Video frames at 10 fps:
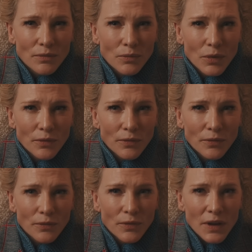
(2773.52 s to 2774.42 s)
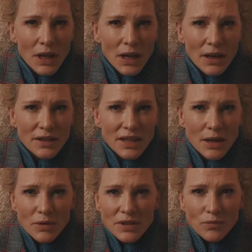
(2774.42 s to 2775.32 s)
were feeling, because he
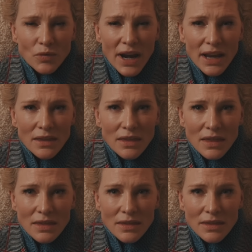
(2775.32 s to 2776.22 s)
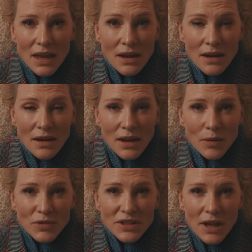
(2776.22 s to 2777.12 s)
was rake thin
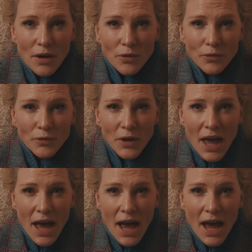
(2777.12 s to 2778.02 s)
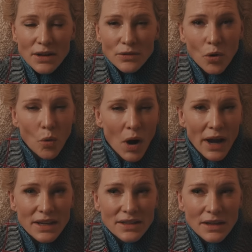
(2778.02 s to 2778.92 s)
himself, and
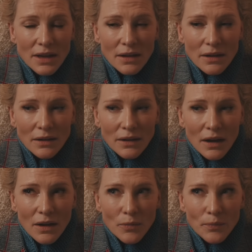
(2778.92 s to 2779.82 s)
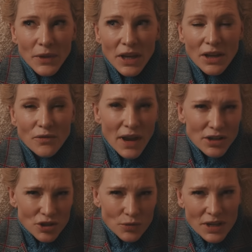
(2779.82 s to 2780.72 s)
quite, in a
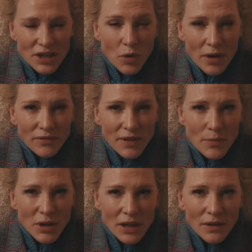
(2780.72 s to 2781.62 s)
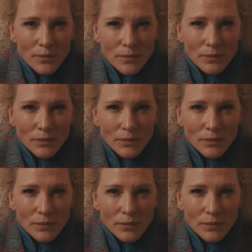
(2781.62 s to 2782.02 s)
conventional sense, quite feminine,